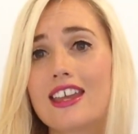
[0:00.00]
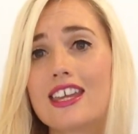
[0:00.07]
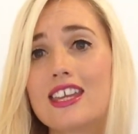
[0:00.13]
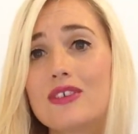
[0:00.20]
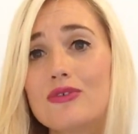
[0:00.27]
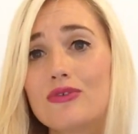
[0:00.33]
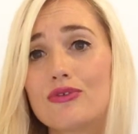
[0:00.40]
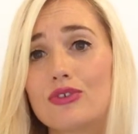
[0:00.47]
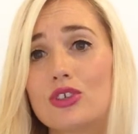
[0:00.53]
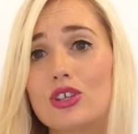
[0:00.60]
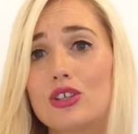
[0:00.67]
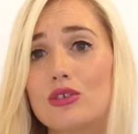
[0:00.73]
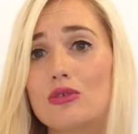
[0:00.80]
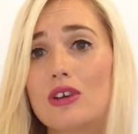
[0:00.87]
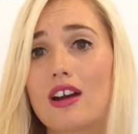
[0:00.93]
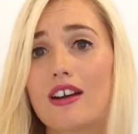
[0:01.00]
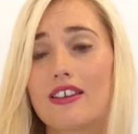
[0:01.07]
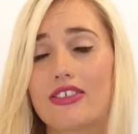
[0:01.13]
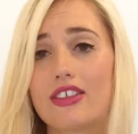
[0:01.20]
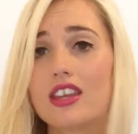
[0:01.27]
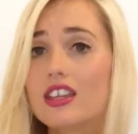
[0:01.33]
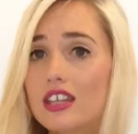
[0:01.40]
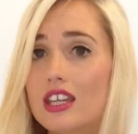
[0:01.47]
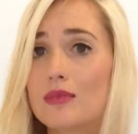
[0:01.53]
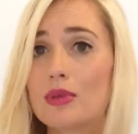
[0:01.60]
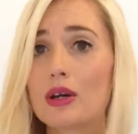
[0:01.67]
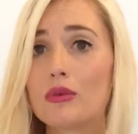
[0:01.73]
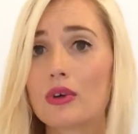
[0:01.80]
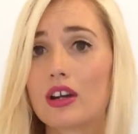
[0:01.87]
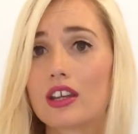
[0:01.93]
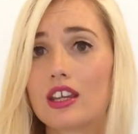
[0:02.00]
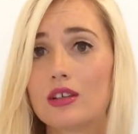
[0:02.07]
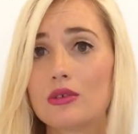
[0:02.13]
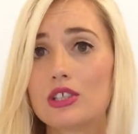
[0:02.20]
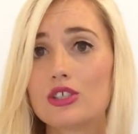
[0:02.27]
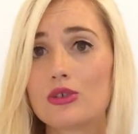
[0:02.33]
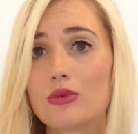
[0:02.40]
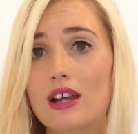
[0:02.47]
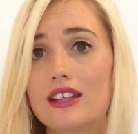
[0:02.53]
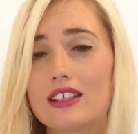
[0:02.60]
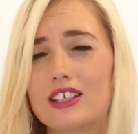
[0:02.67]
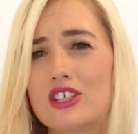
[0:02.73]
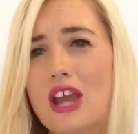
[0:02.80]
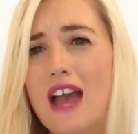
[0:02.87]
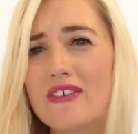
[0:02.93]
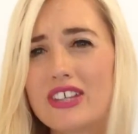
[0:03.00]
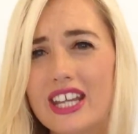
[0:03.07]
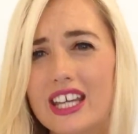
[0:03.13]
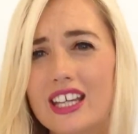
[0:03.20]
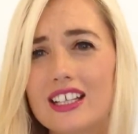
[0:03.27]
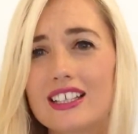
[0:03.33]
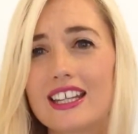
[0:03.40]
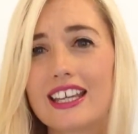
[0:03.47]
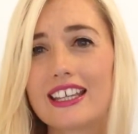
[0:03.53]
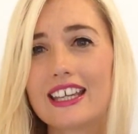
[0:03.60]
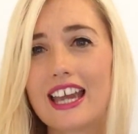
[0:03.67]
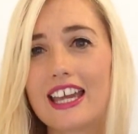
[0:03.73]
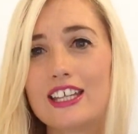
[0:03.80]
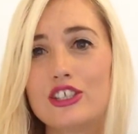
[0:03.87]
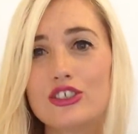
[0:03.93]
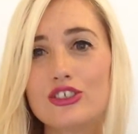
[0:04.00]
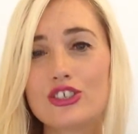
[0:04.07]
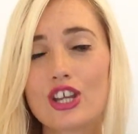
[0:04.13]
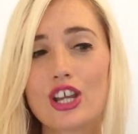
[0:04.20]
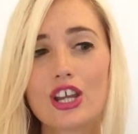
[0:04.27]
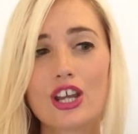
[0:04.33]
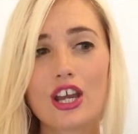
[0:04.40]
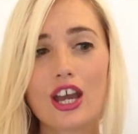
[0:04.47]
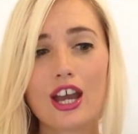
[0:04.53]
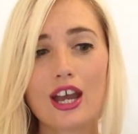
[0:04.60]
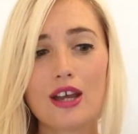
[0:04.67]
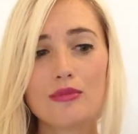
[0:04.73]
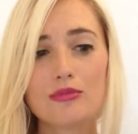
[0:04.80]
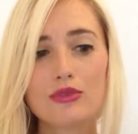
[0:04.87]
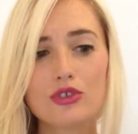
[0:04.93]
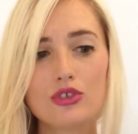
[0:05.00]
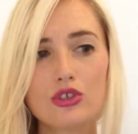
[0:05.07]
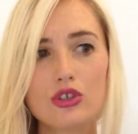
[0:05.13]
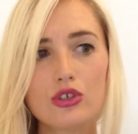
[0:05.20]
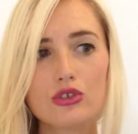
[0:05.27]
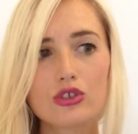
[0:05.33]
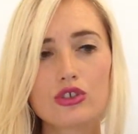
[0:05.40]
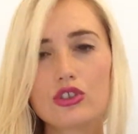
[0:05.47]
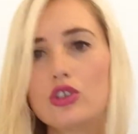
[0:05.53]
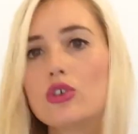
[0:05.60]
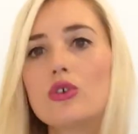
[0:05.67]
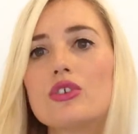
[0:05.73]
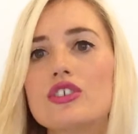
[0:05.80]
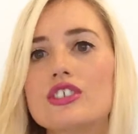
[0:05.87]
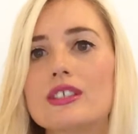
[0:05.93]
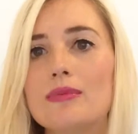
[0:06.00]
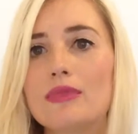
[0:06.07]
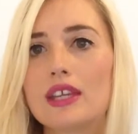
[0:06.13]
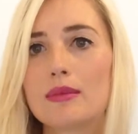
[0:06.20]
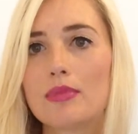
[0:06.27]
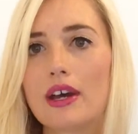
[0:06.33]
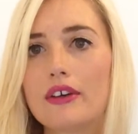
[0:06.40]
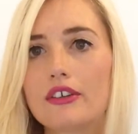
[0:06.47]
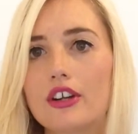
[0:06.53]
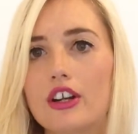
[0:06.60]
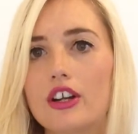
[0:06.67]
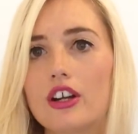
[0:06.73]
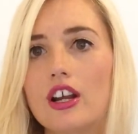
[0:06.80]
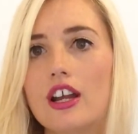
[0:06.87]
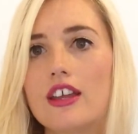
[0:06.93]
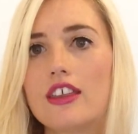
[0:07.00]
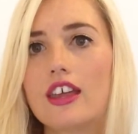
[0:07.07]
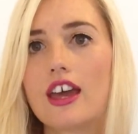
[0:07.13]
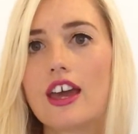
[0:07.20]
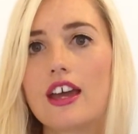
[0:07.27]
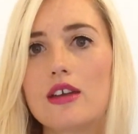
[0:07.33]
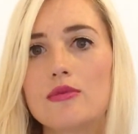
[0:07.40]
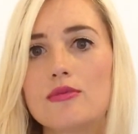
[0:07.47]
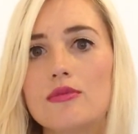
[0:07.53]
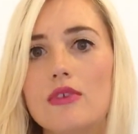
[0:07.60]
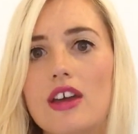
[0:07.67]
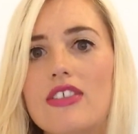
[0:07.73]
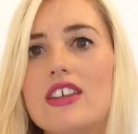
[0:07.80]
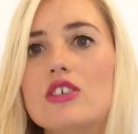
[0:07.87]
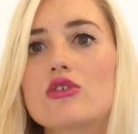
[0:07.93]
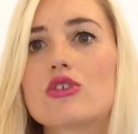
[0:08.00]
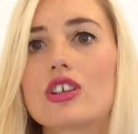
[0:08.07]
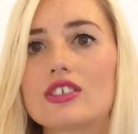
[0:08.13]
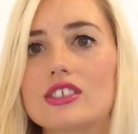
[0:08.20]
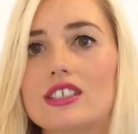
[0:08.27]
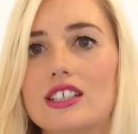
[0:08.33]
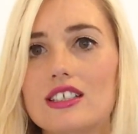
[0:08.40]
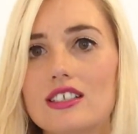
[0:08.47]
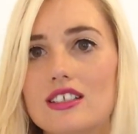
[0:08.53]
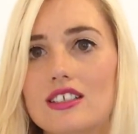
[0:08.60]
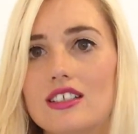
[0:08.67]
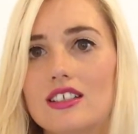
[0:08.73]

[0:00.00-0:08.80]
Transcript: if you are thinking about working with Joanna and you have an inkling and um, you, you know there's something about her, um, then trust it